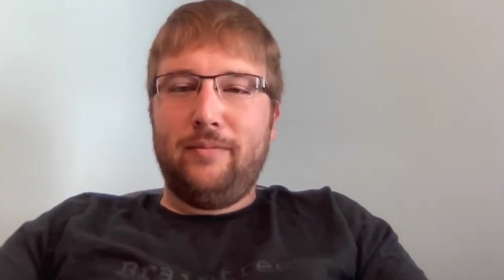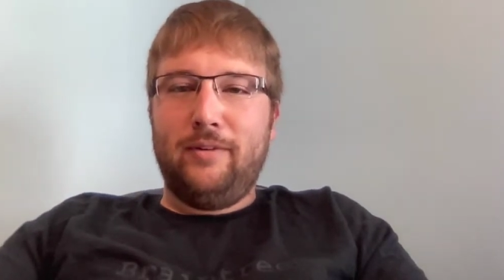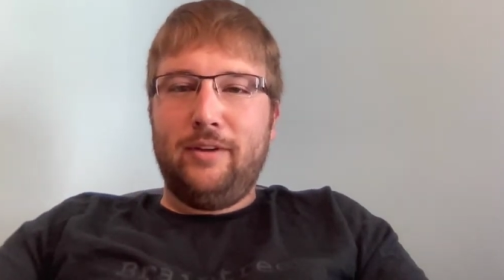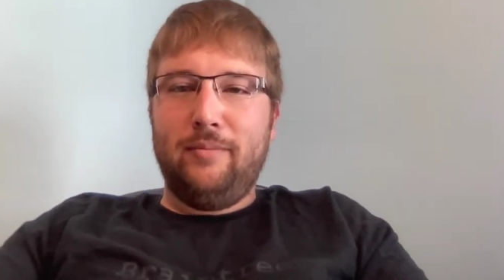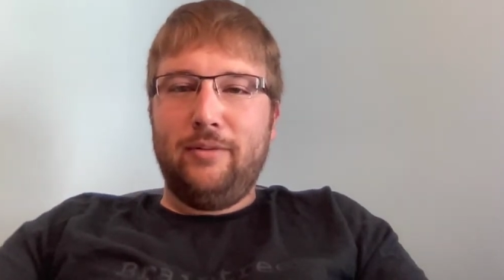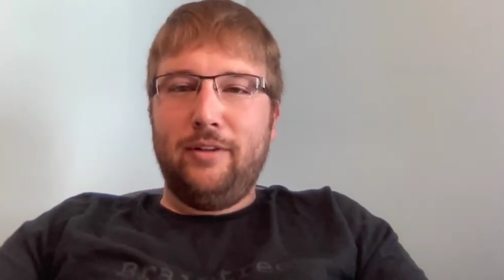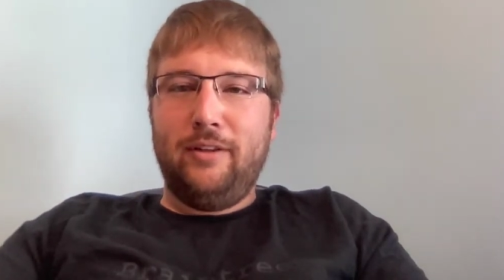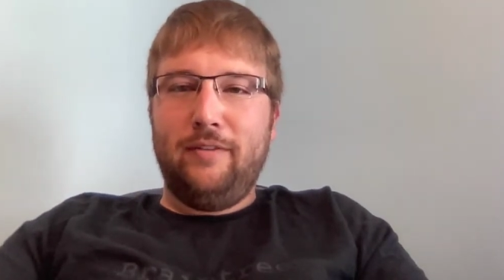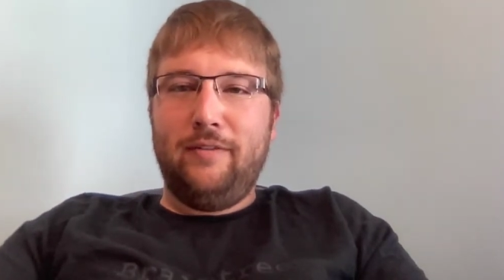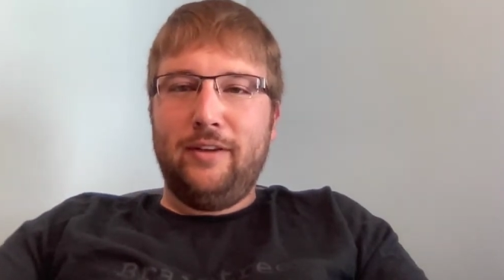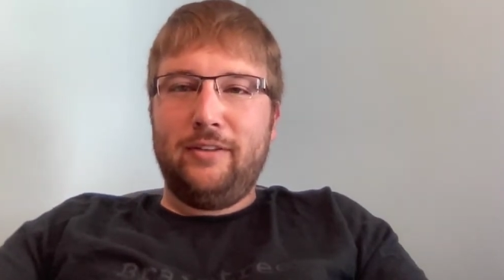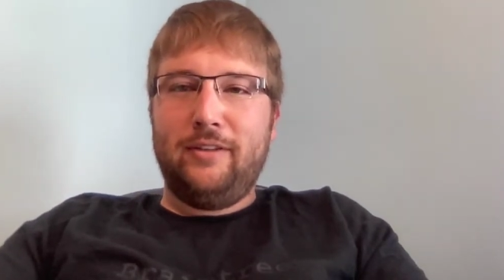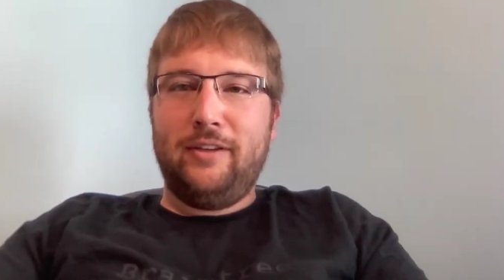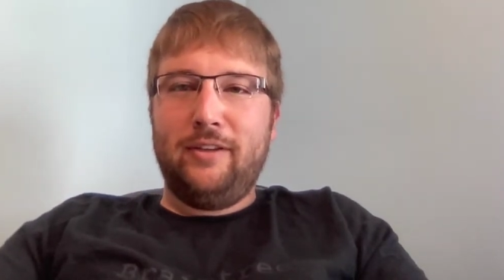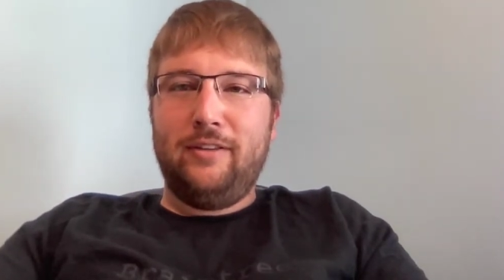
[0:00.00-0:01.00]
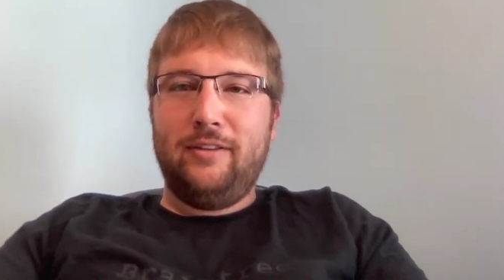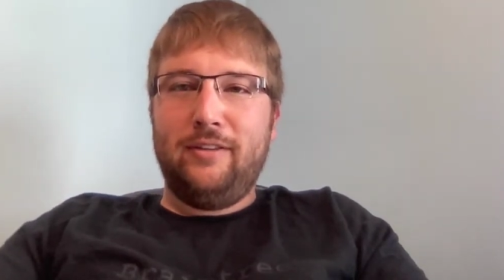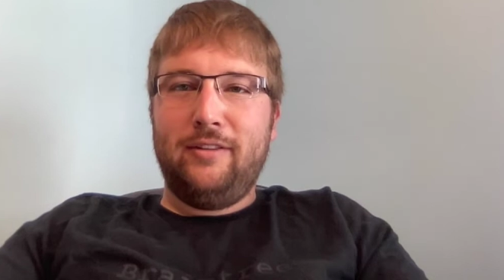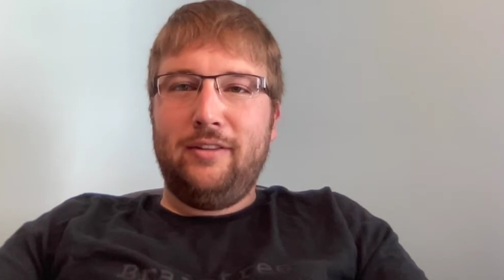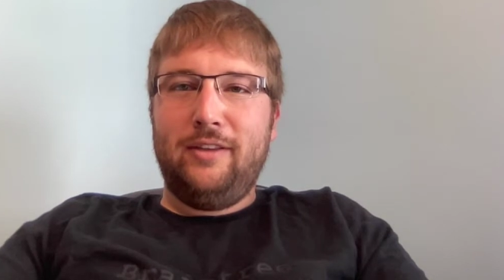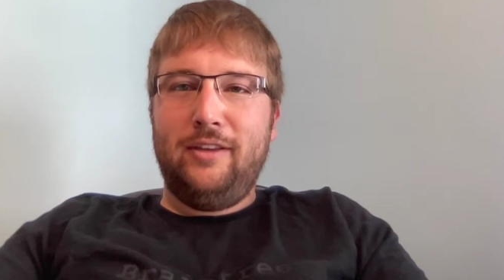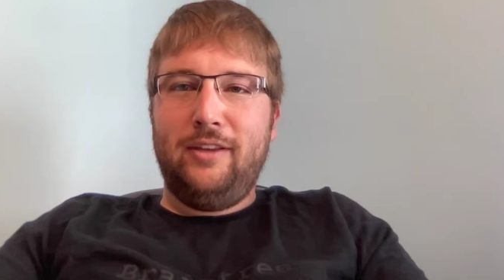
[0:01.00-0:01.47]
Completely fixing
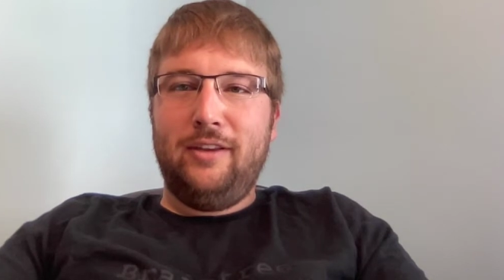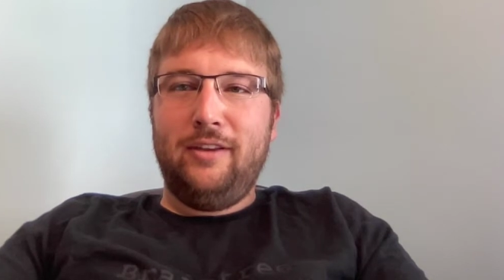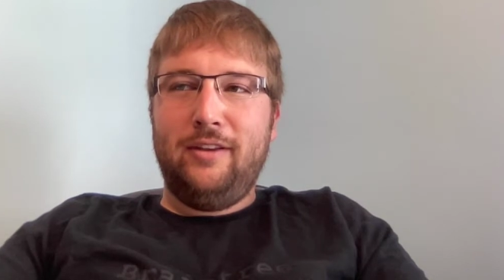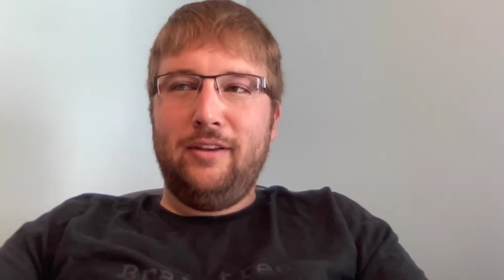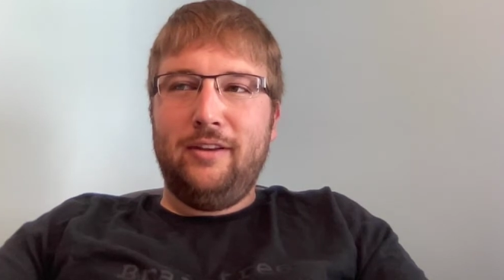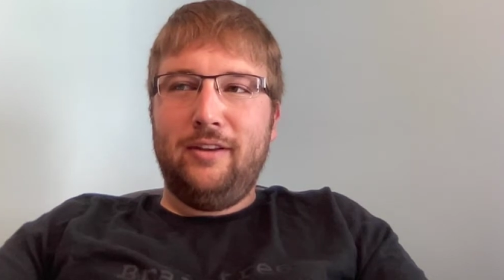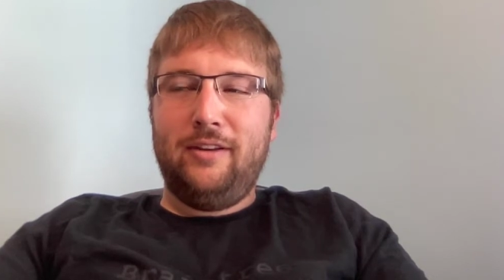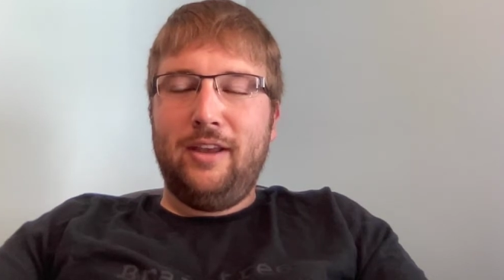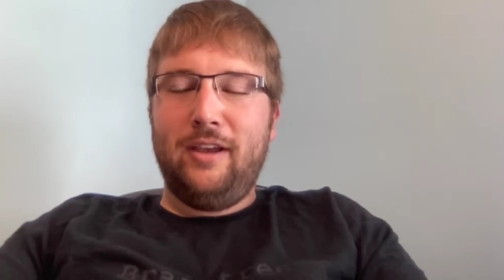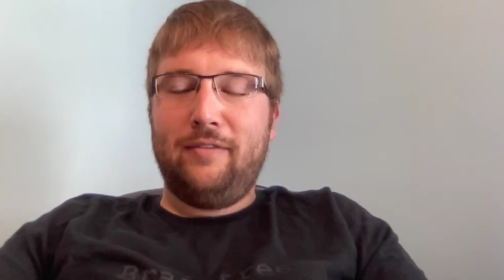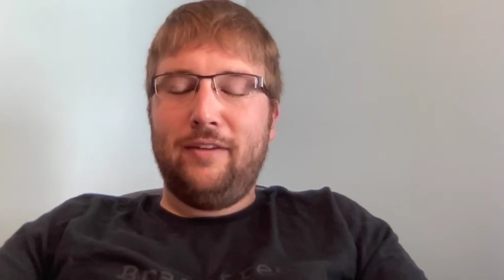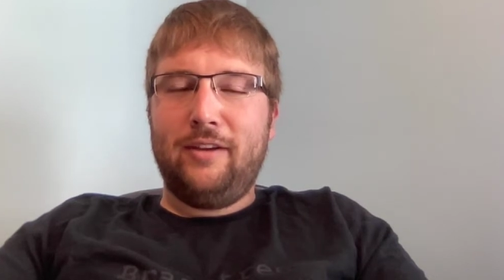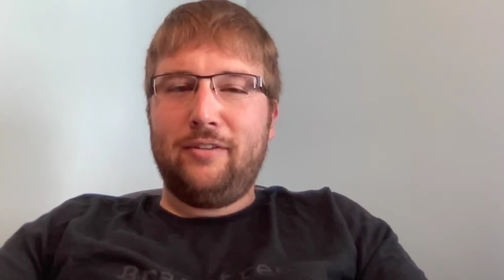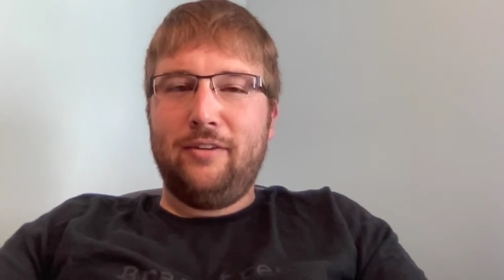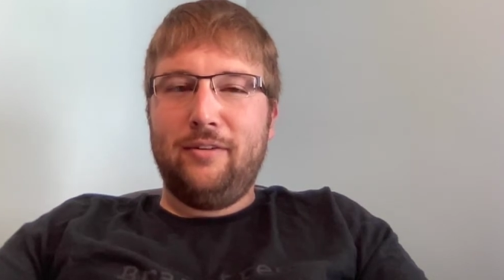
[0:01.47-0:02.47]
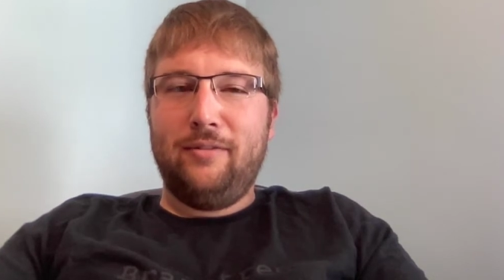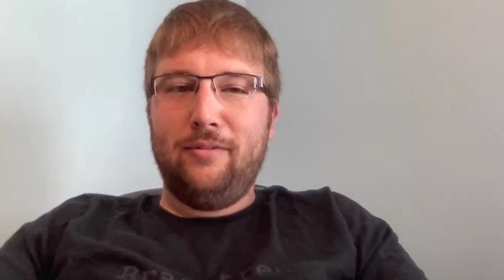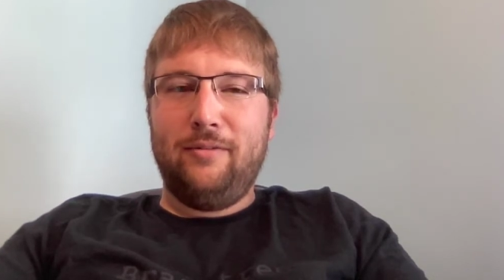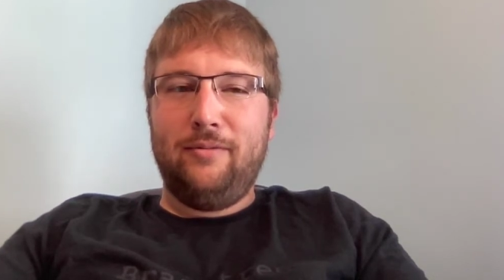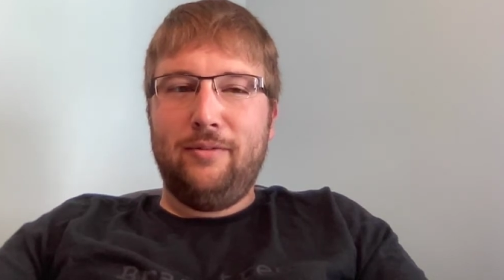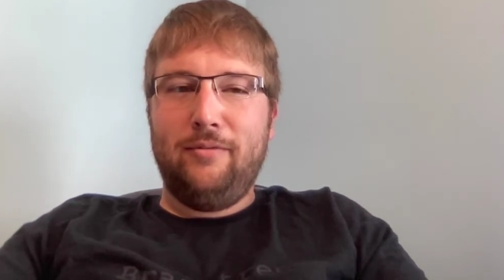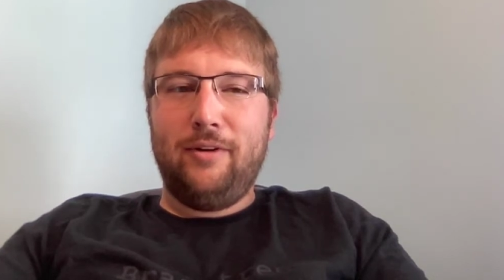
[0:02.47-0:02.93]
the attack vector
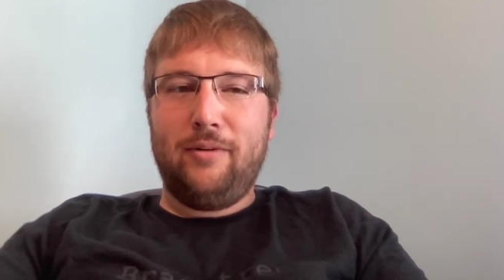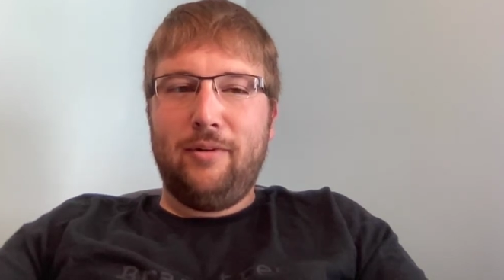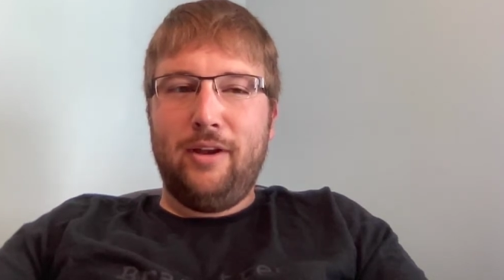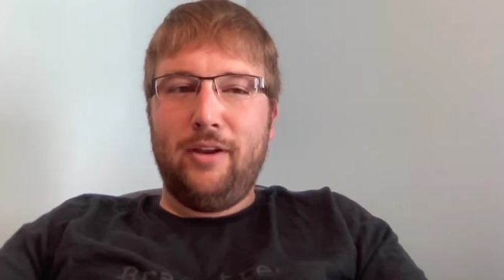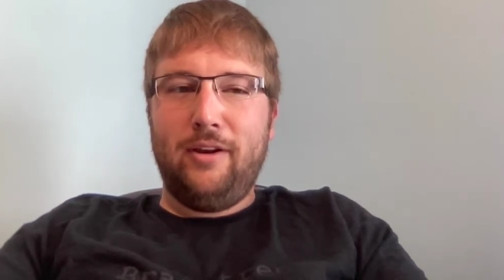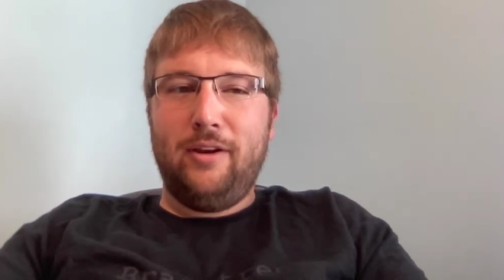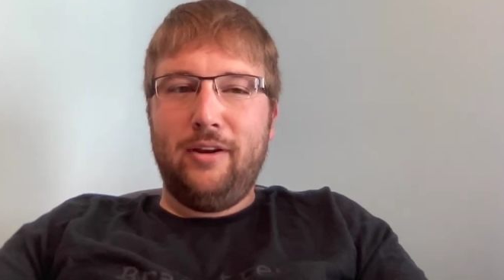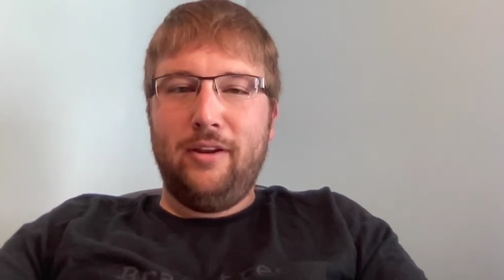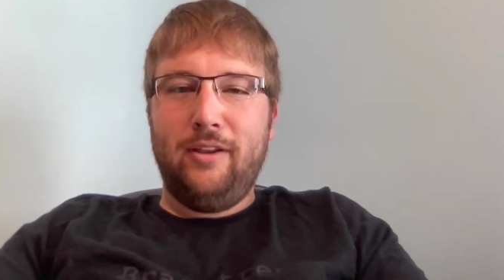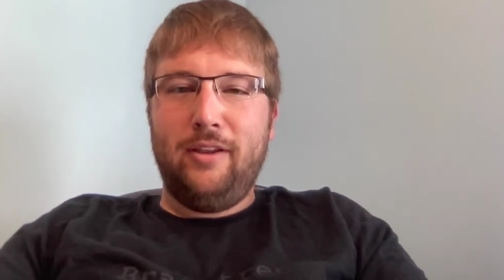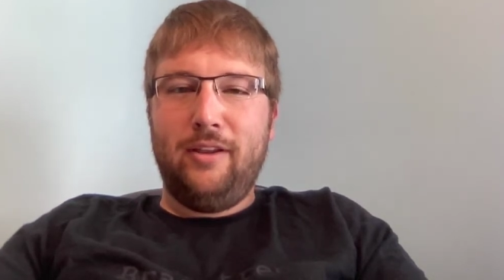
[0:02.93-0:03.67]
would require